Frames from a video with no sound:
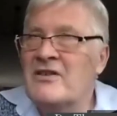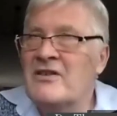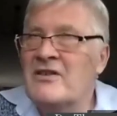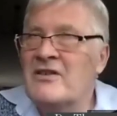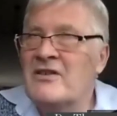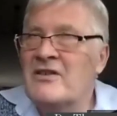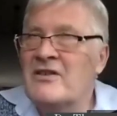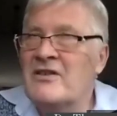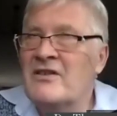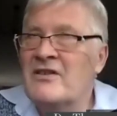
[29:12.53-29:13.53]
and you have to
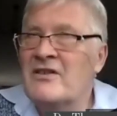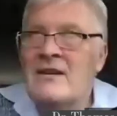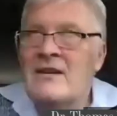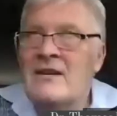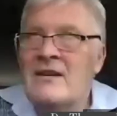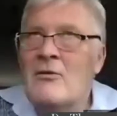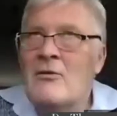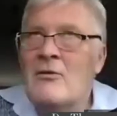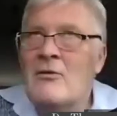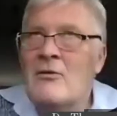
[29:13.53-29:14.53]
tell me
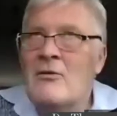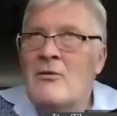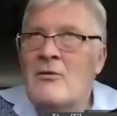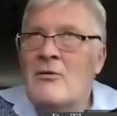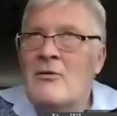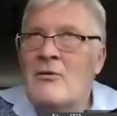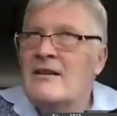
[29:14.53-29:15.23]
which